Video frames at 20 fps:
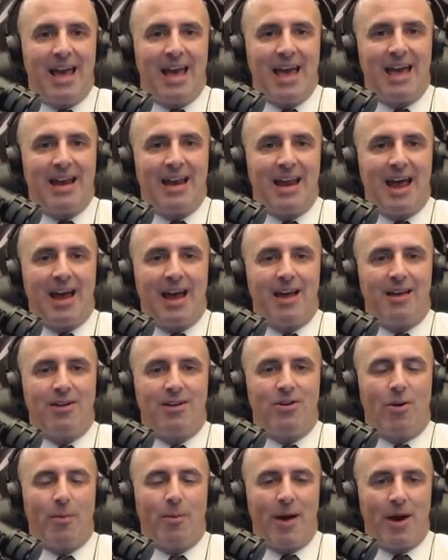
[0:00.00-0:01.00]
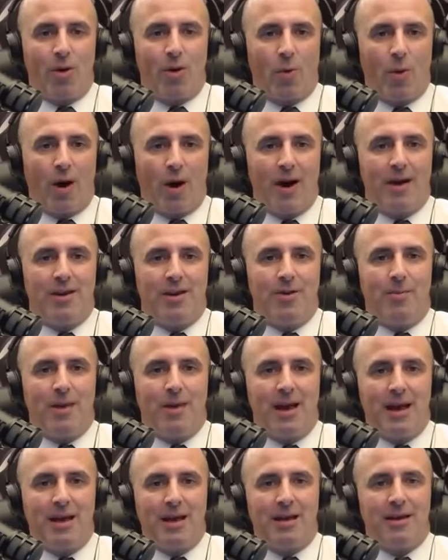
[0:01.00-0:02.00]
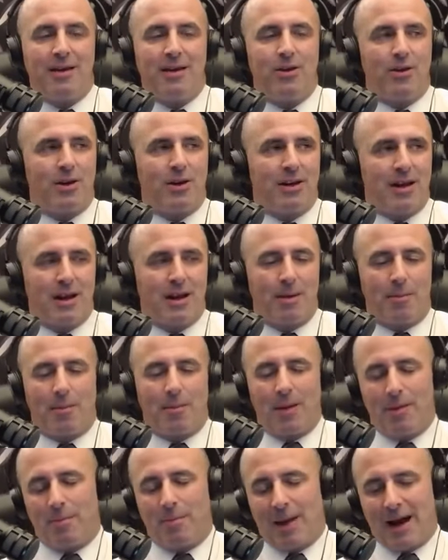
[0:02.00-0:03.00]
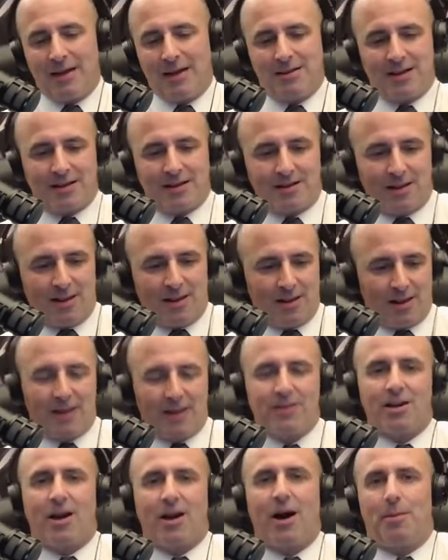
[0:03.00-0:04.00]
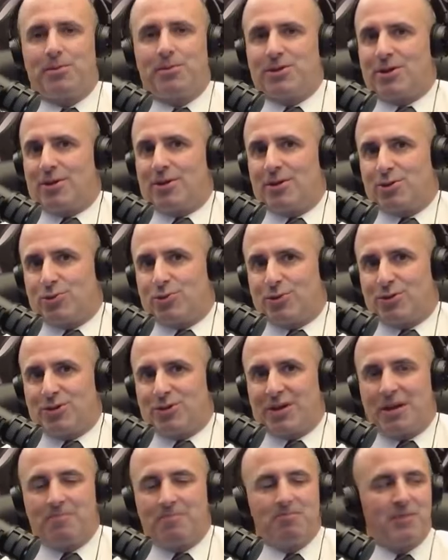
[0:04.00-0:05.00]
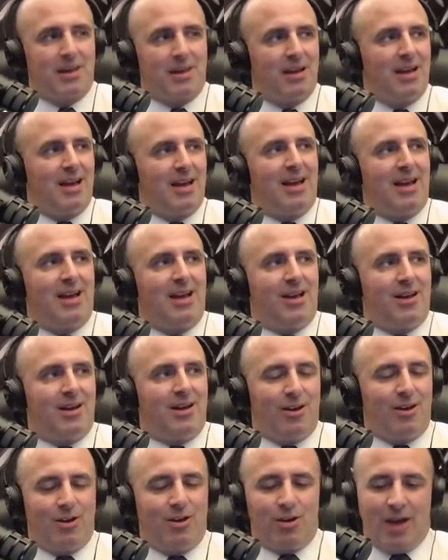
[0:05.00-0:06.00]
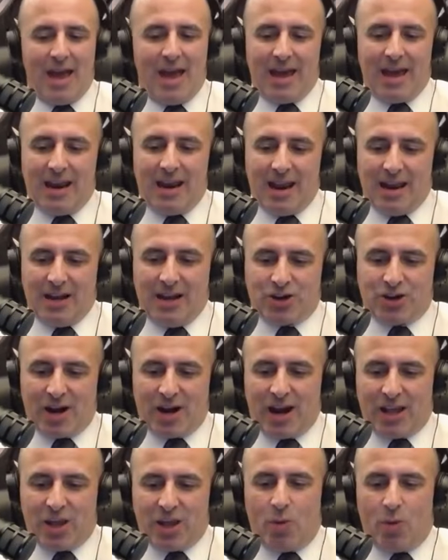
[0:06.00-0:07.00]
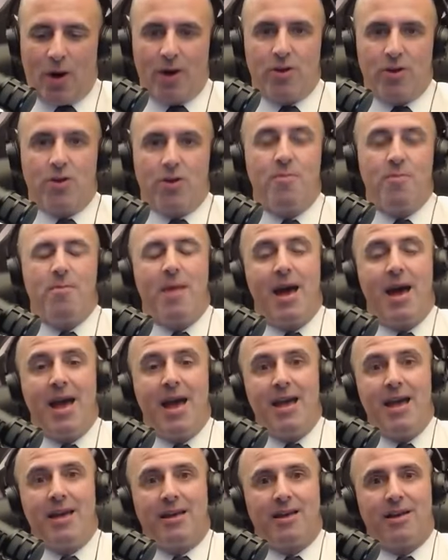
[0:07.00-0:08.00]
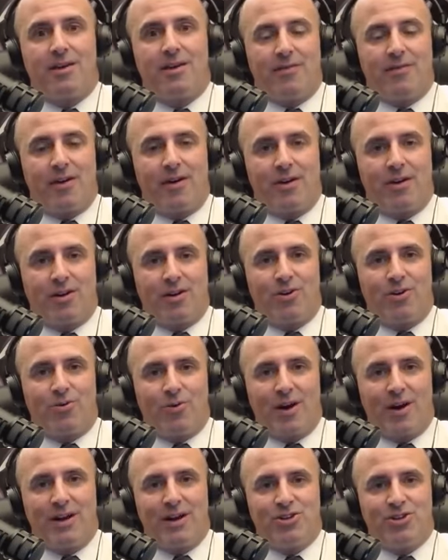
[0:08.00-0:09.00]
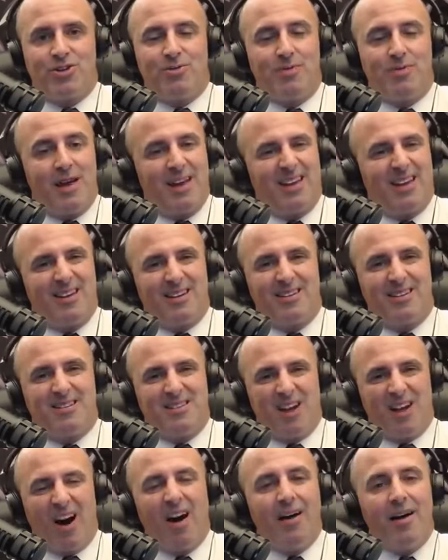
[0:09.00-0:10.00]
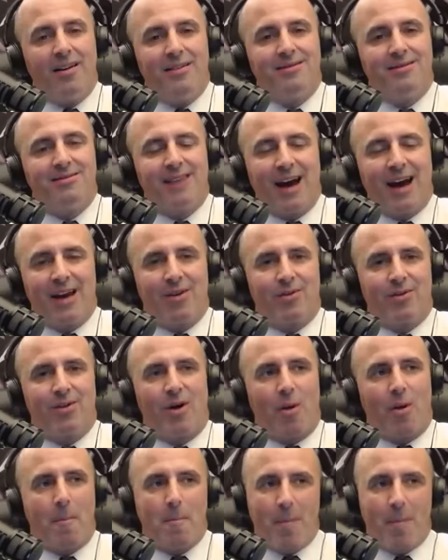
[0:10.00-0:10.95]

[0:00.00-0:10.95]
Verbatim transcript: And it, no matter what, you may you could get a buy a ticket to the, like the Cup Series, we'll say, at any track you want. You may get a very good race. You may get a dud. I don't know.